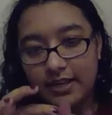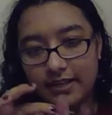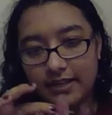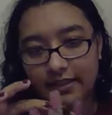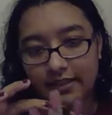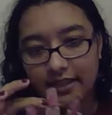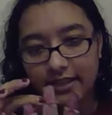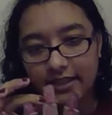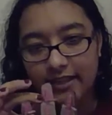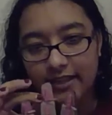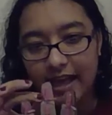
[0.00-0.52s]

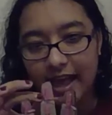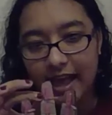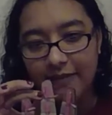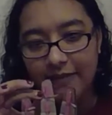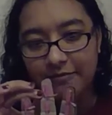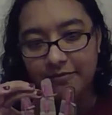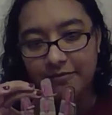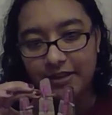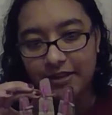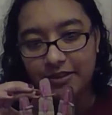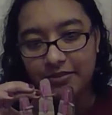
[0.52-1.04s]
like
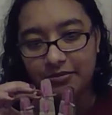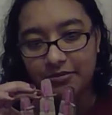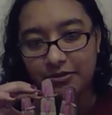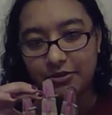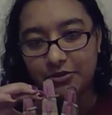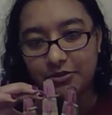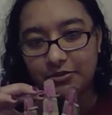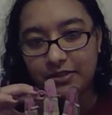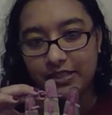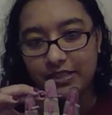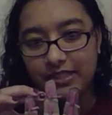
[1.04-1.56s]
halfway
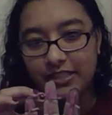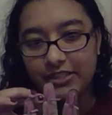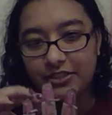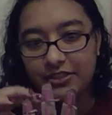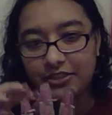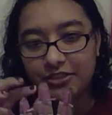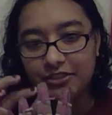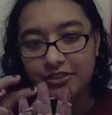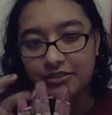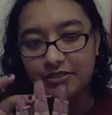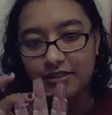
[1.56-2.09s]
through
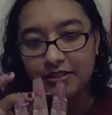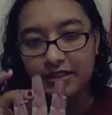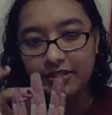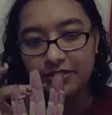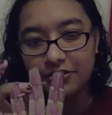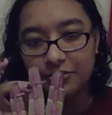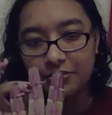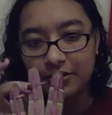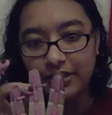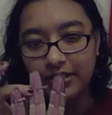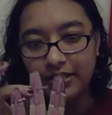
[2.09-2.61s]
each like
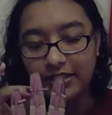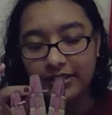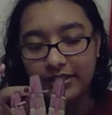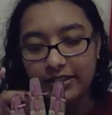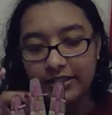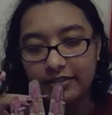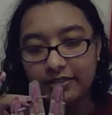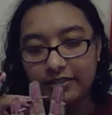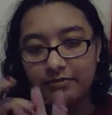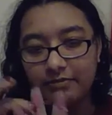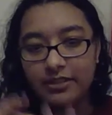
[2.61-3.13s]
joint
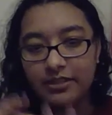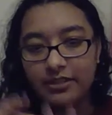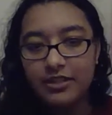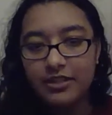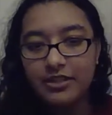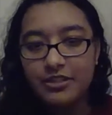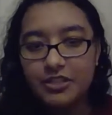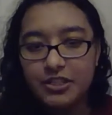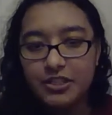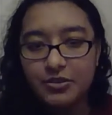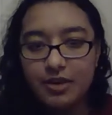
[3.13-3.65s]
here.
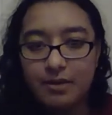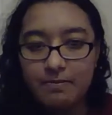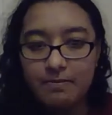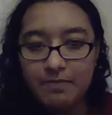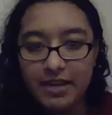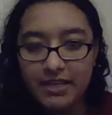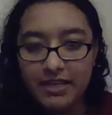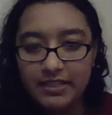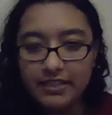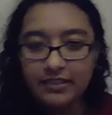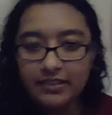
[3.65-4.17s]
So I'm
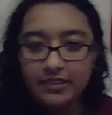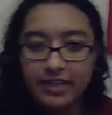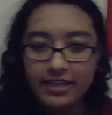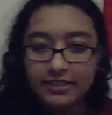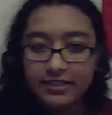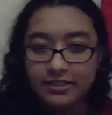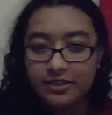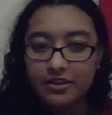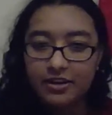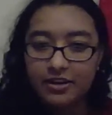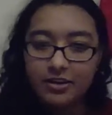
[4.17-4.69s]
bending less
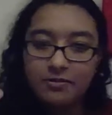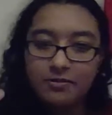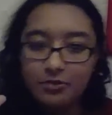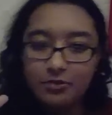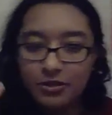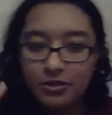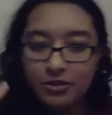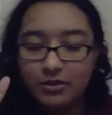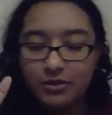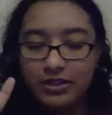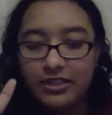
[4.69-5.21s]

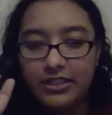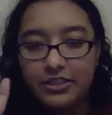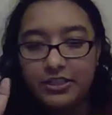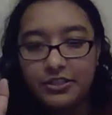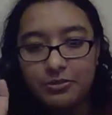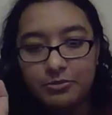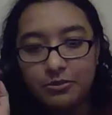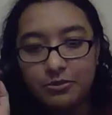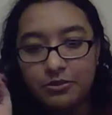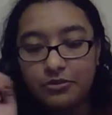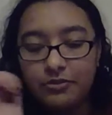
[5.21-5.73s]
cardboard with each
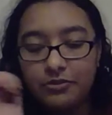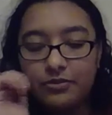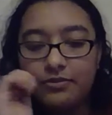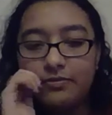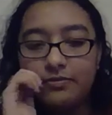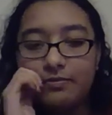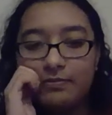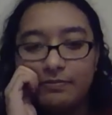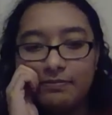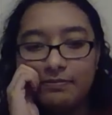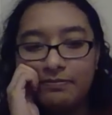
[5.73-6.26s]
move,
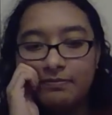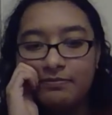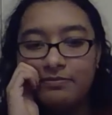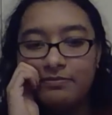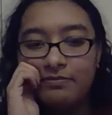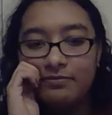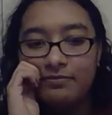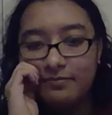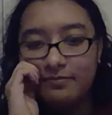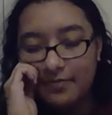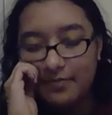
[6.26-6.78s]

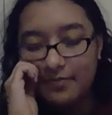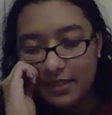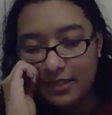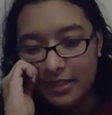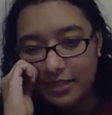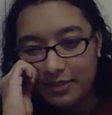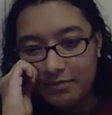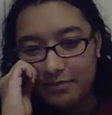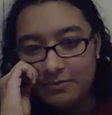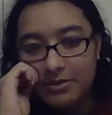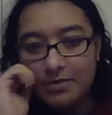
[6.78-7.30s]

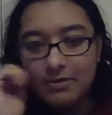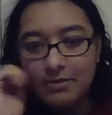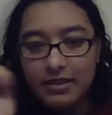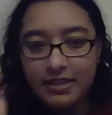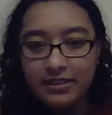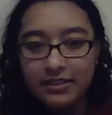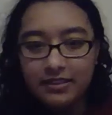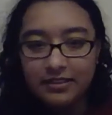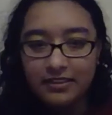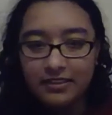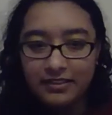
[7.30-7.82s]
to make
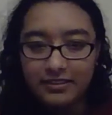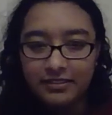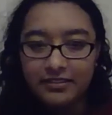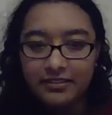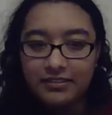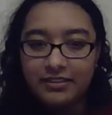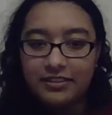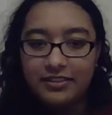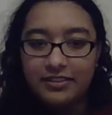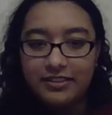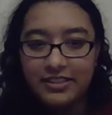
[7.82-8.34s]
it a
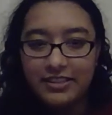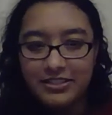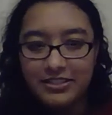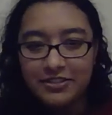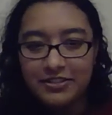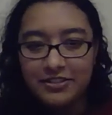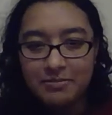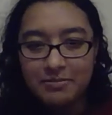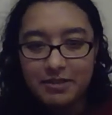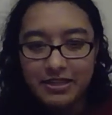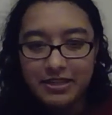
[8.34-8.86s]
little easier
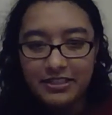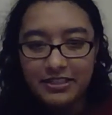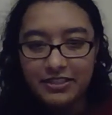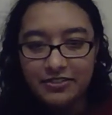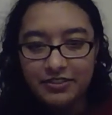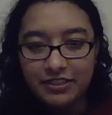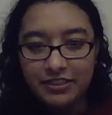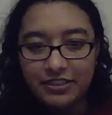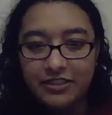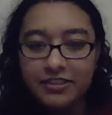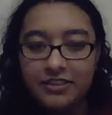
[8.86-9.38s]
to bend each
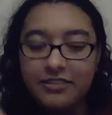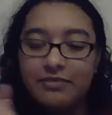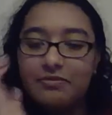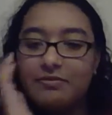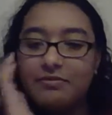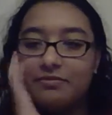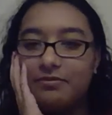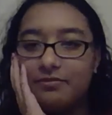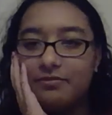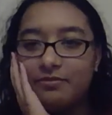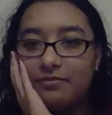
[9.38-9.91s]
finger.
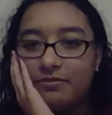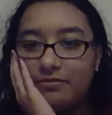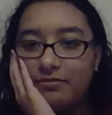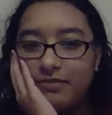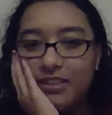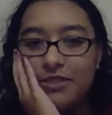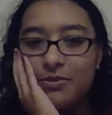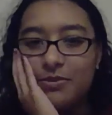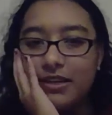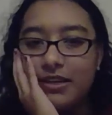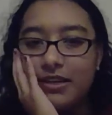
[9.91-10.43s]

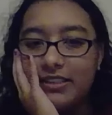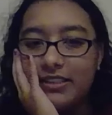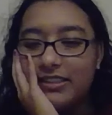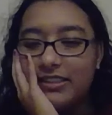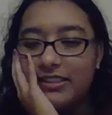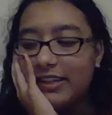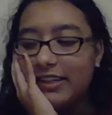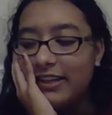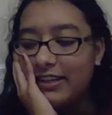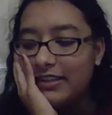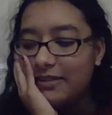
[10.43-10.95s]
That's one idea
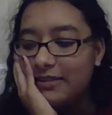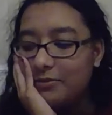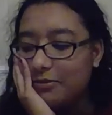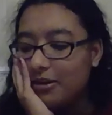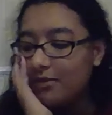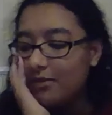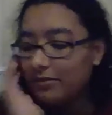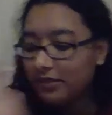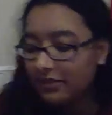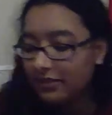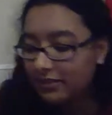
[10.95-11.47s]
I had that I'm
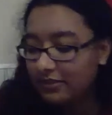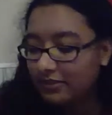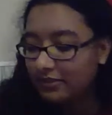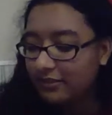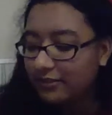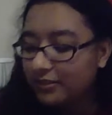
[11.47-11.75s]
probably gonna